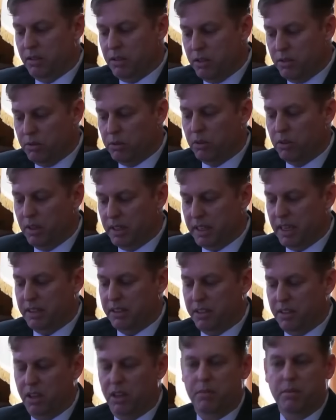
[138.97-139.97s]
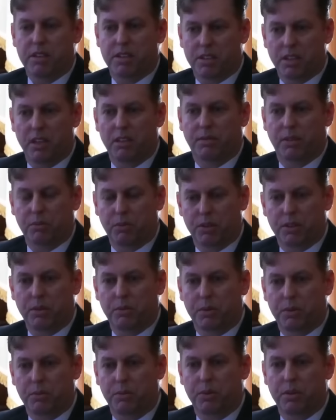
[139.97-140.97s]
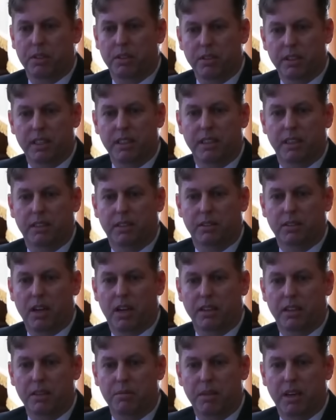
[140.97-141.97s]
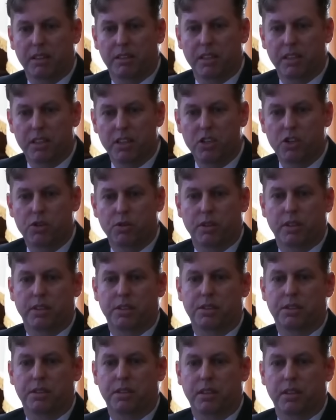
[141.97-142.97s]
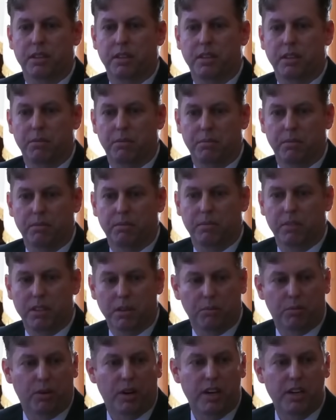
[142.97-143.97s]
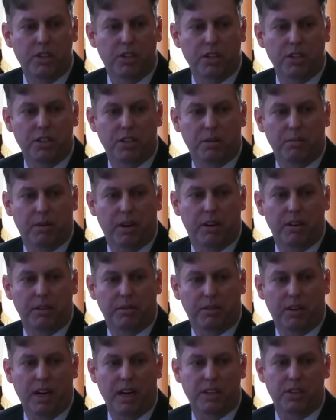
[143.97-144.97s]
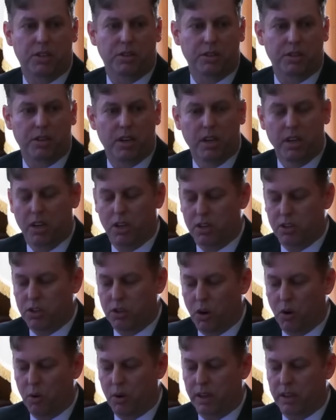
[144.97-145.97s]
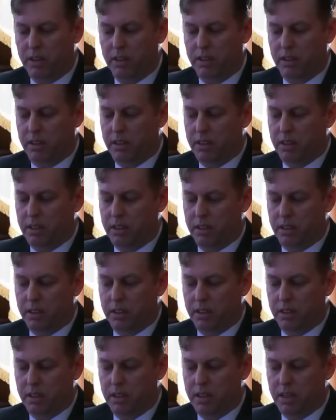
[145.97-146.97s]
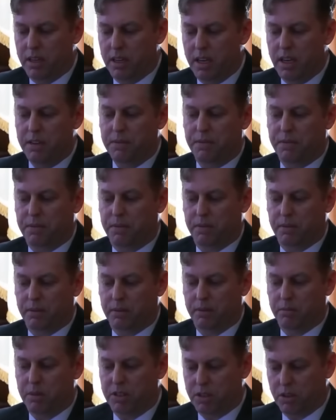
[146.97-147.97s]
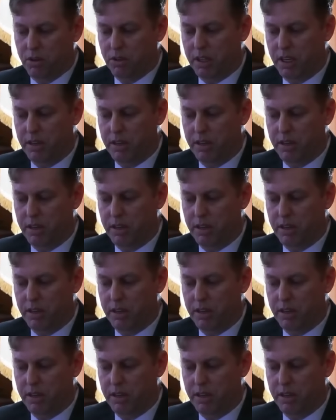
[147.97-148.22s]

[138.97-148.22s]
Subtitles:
You look at the arm itself, and we're looking at talking about the injuries and the abrasions compared to fractures. So if Mr.